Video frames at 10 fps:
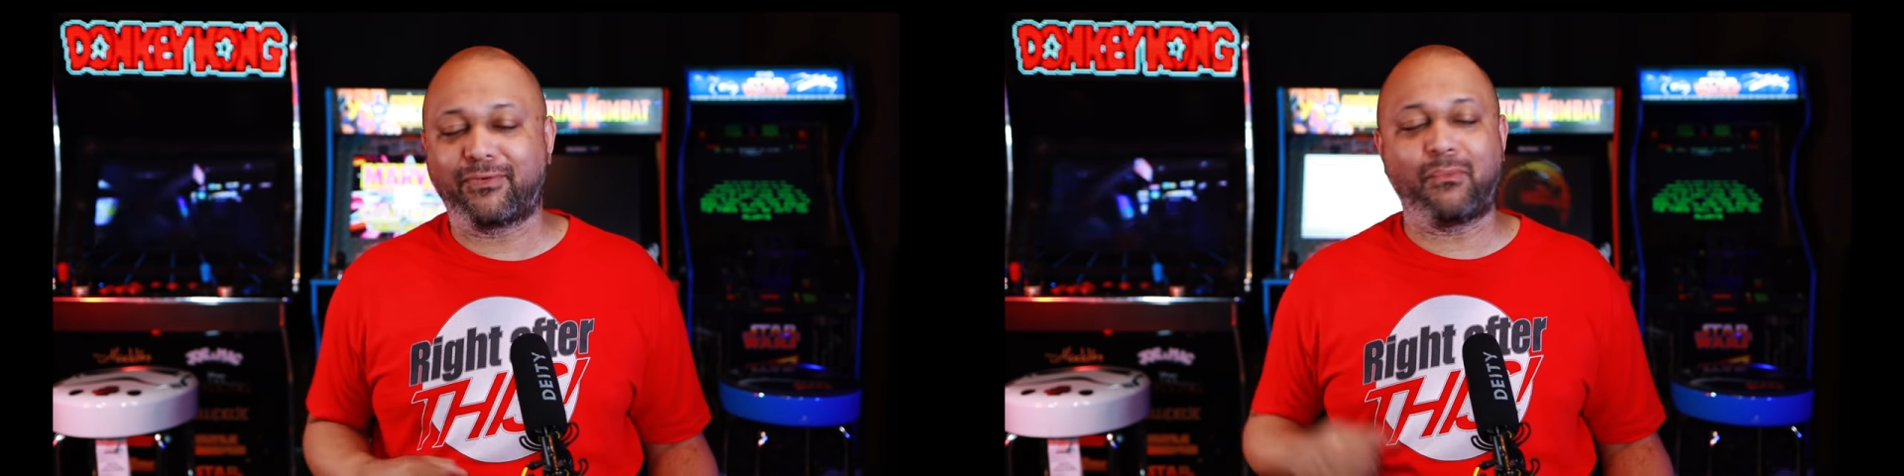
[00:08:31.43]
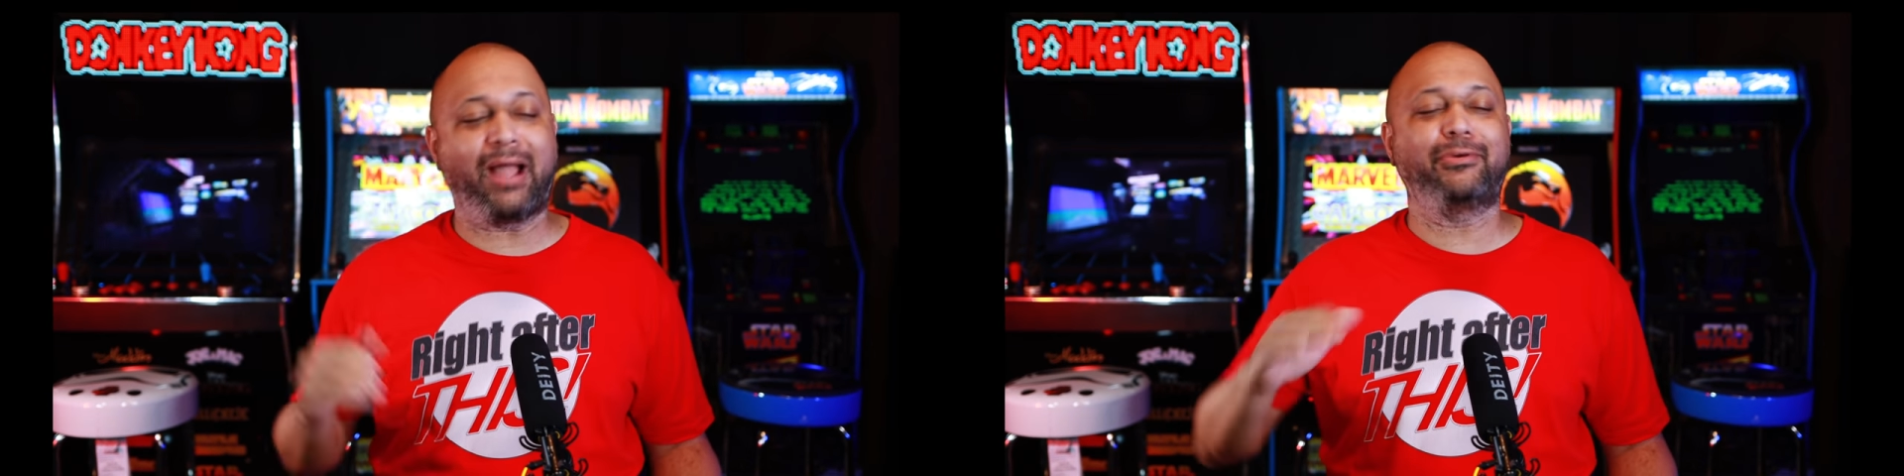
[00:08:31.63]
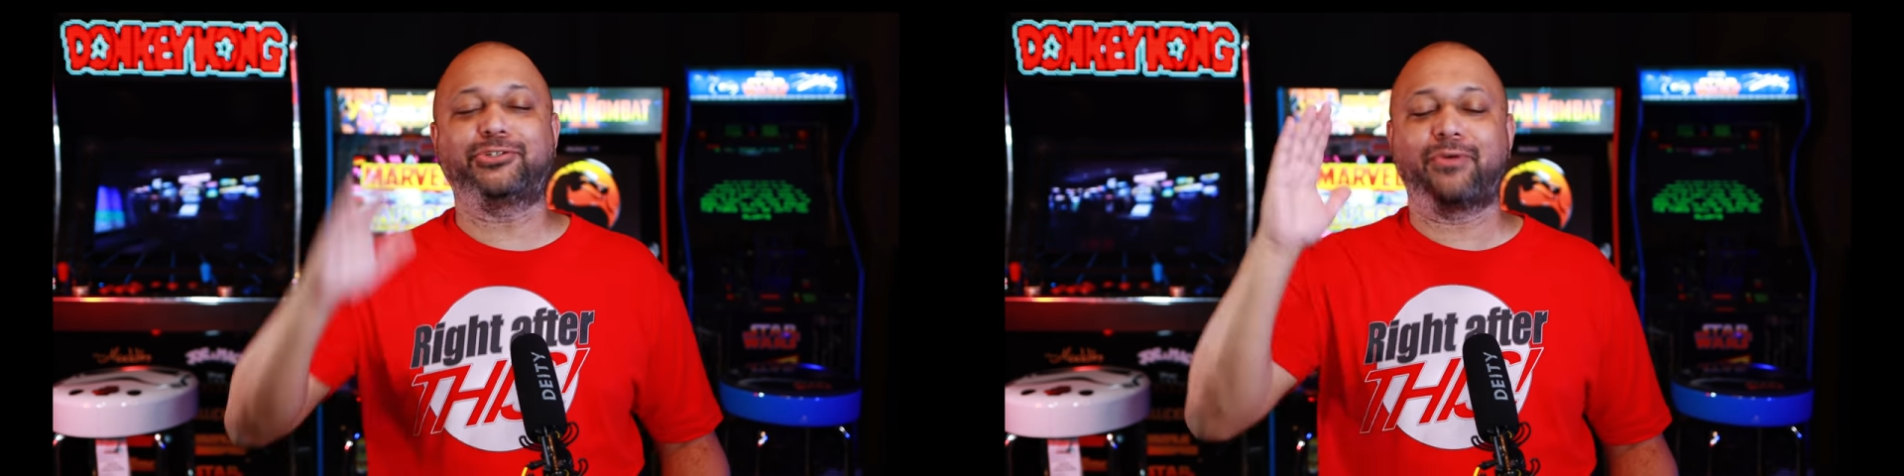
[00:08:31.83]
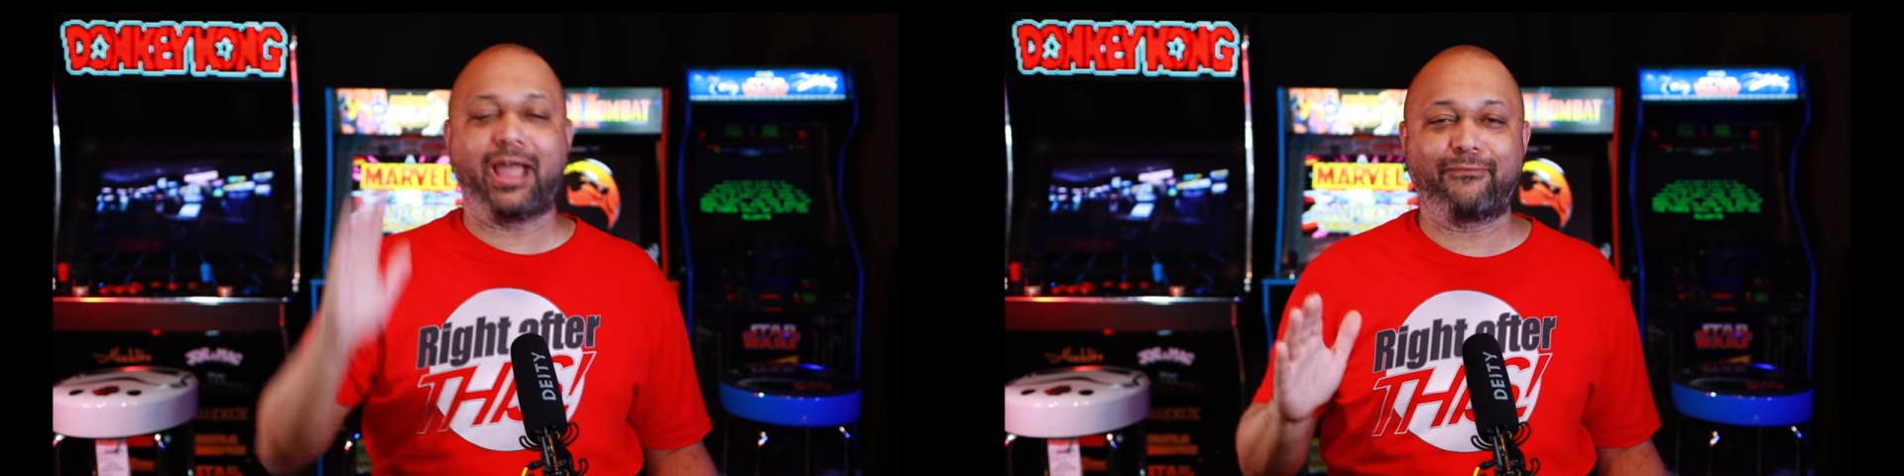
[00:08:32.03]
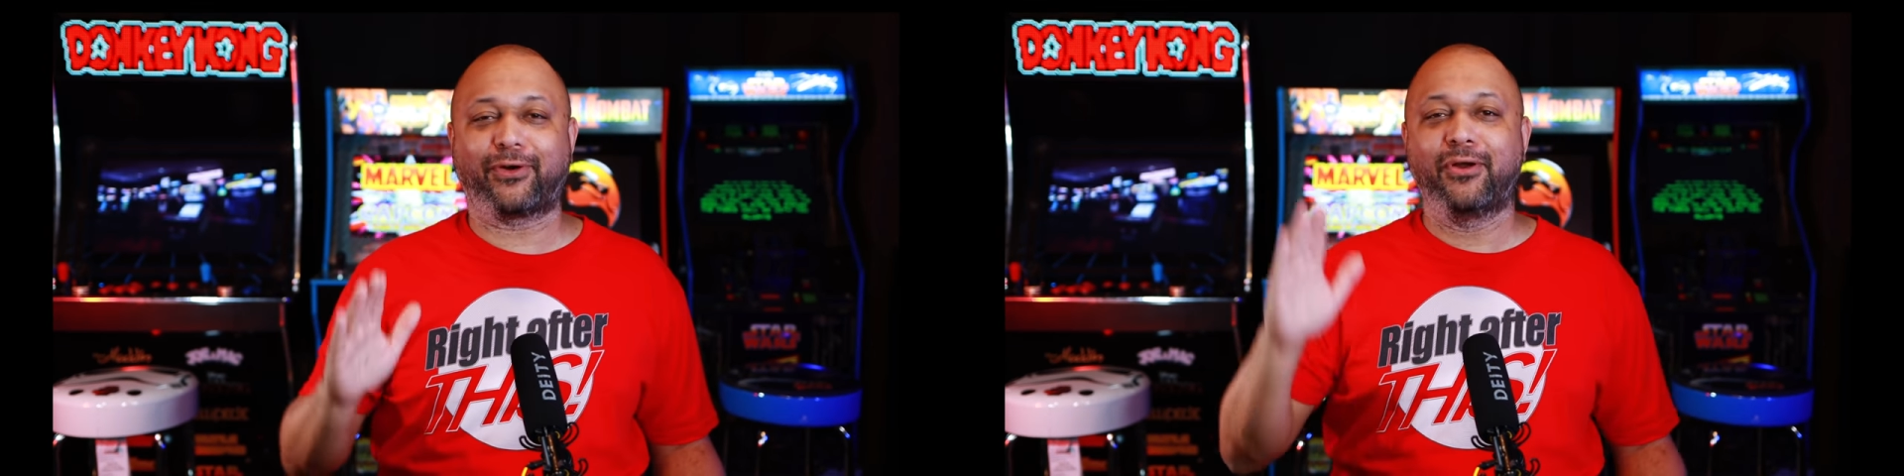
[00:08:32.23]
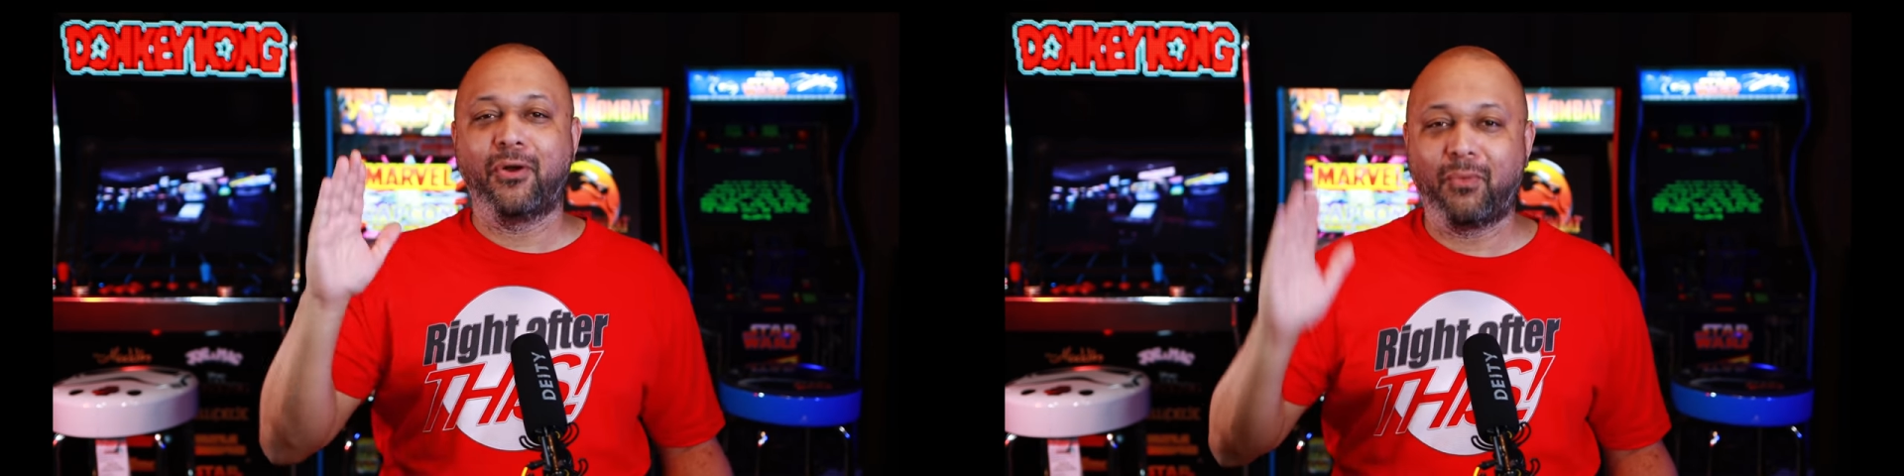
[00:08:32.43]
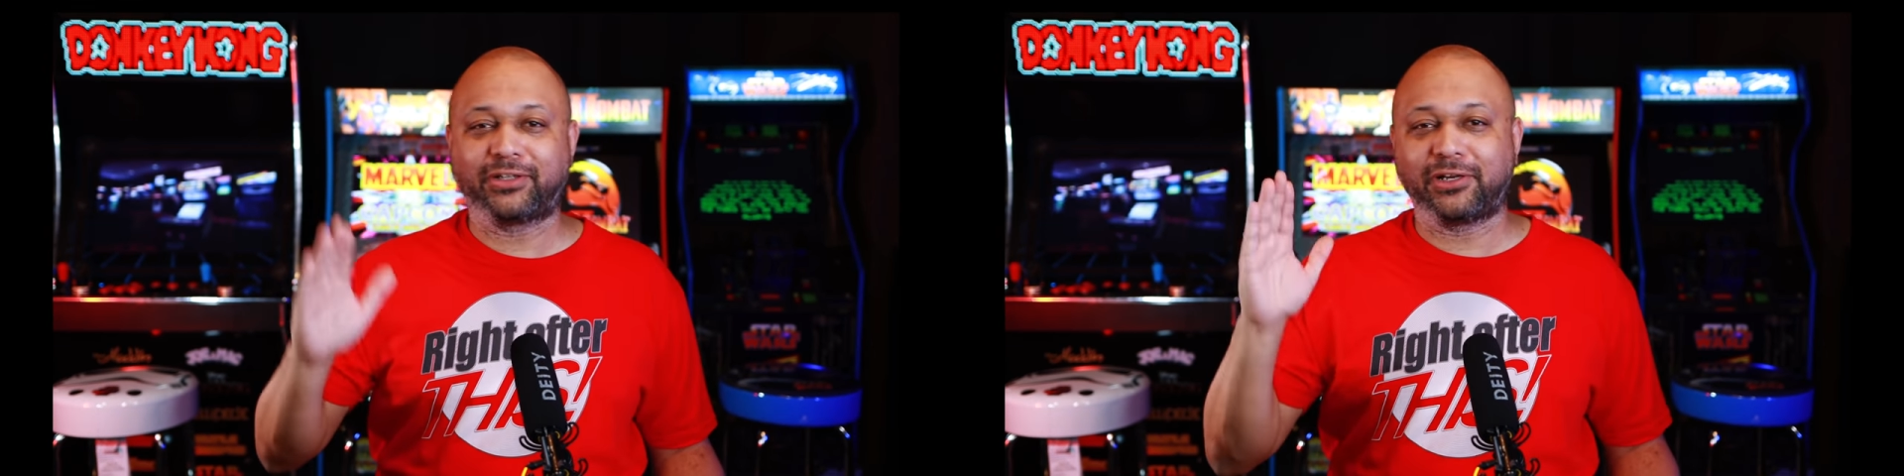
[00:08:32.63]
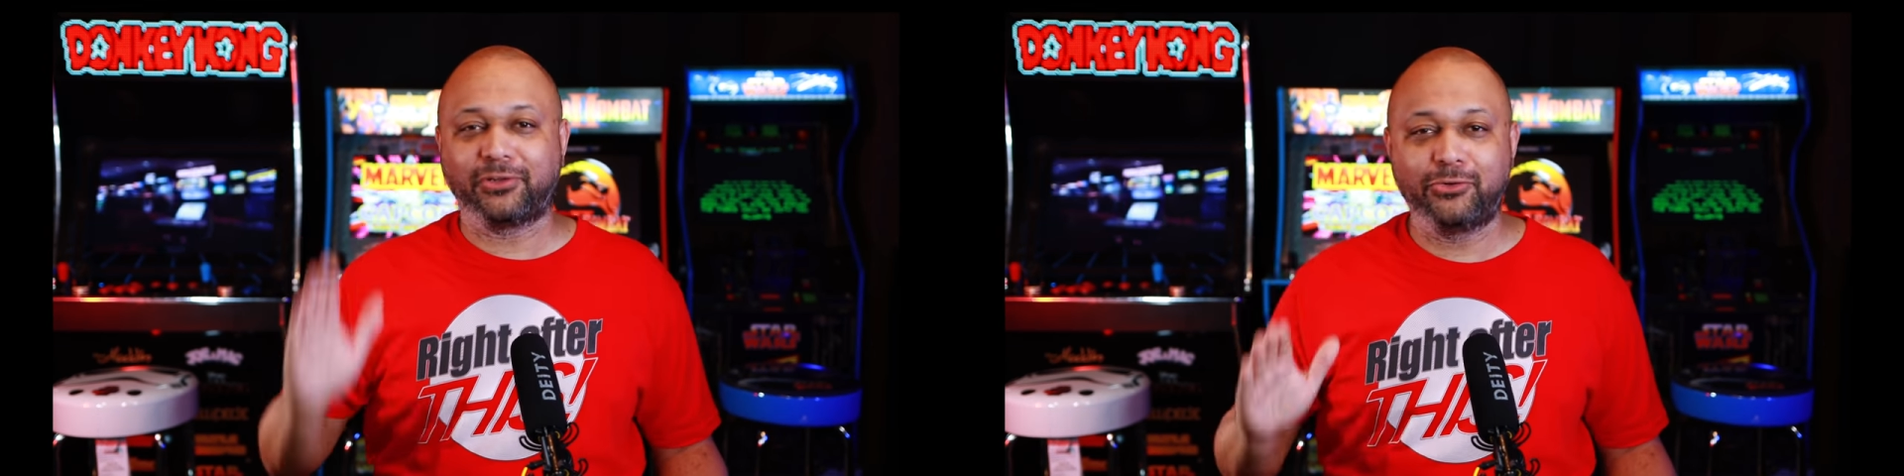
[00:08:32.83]
why would you ever want
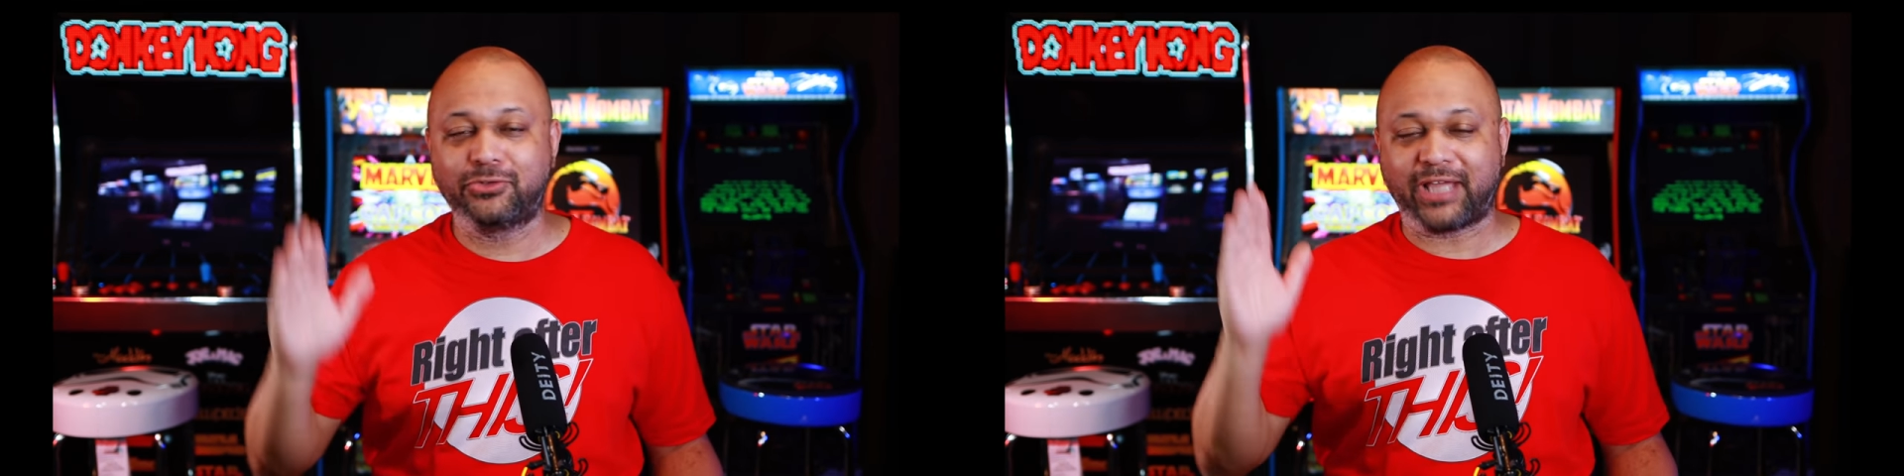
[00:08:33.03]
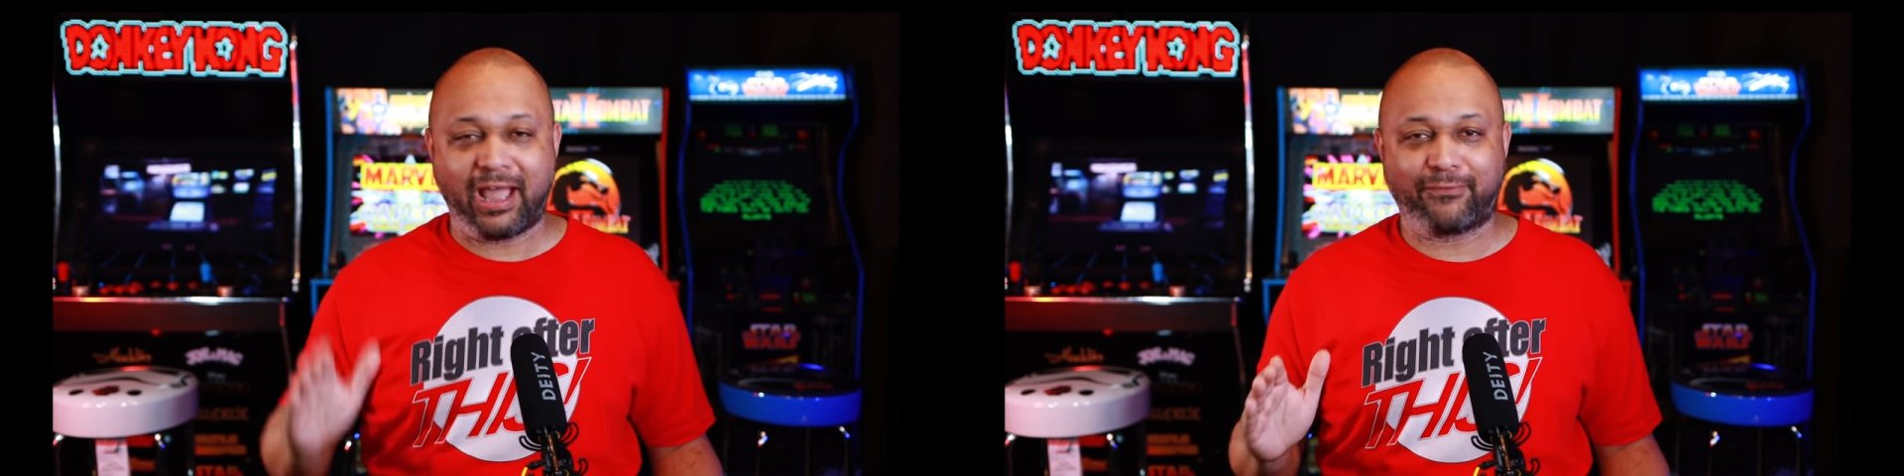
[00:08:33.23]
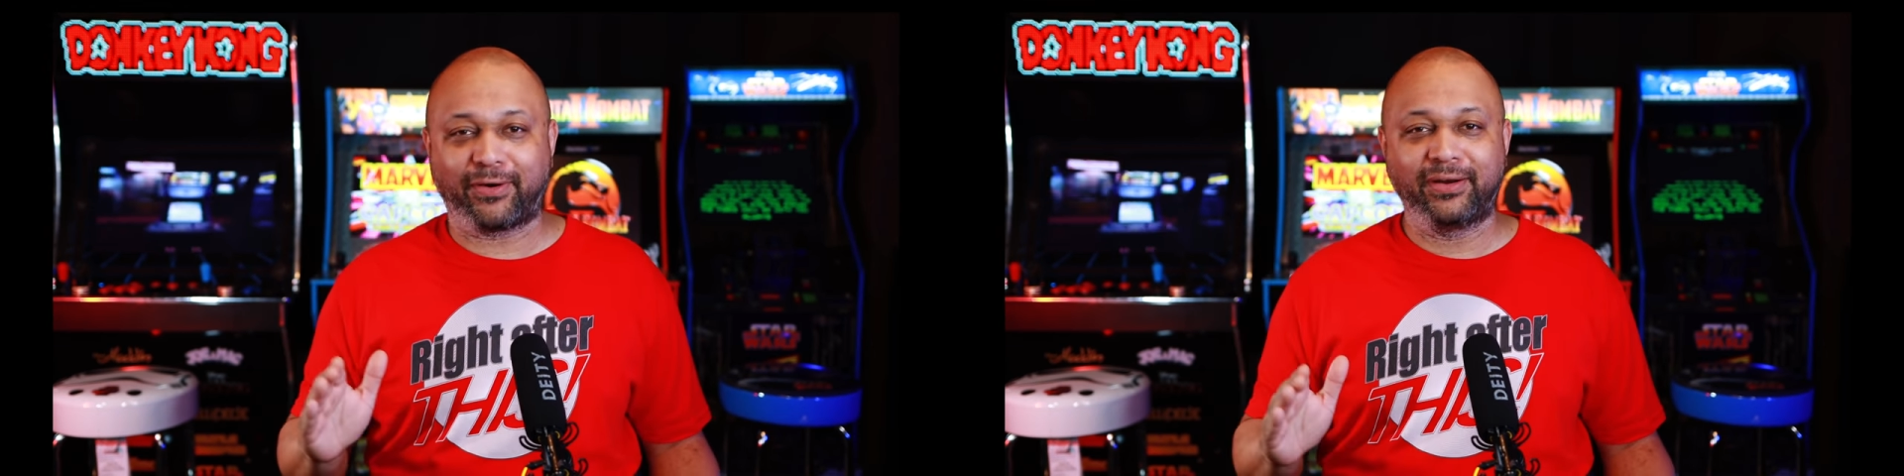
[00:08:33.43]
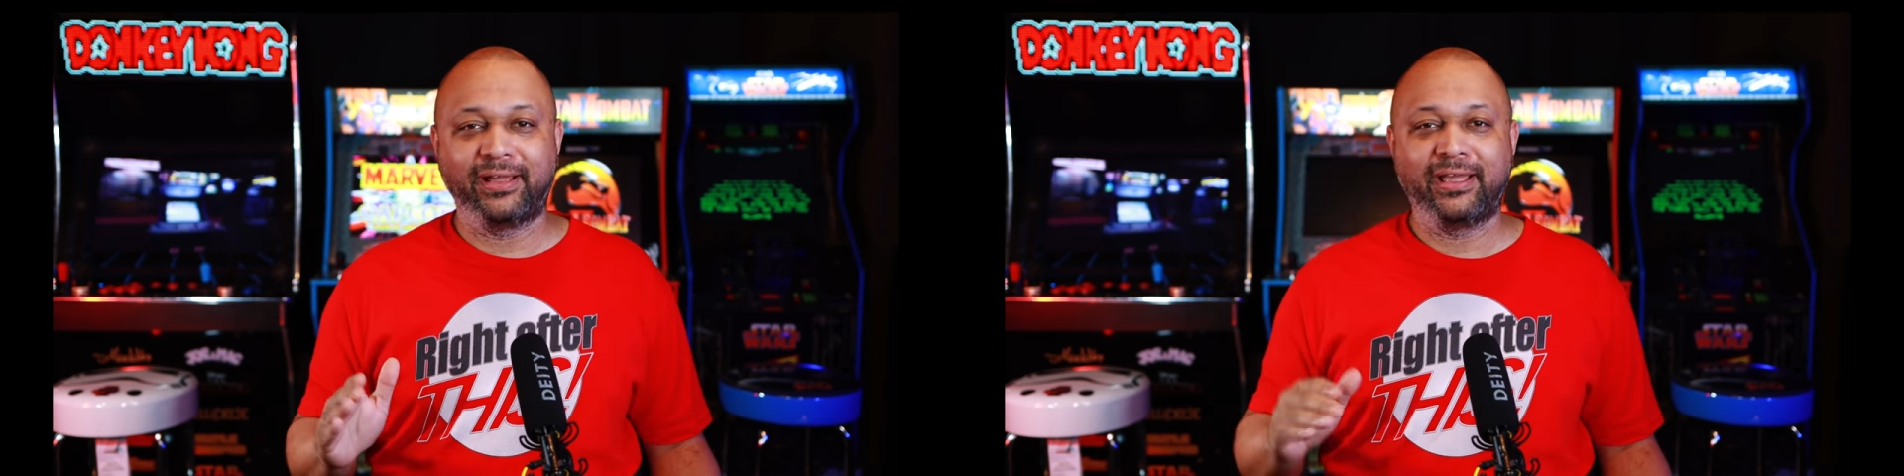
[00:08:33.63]
to lose ever?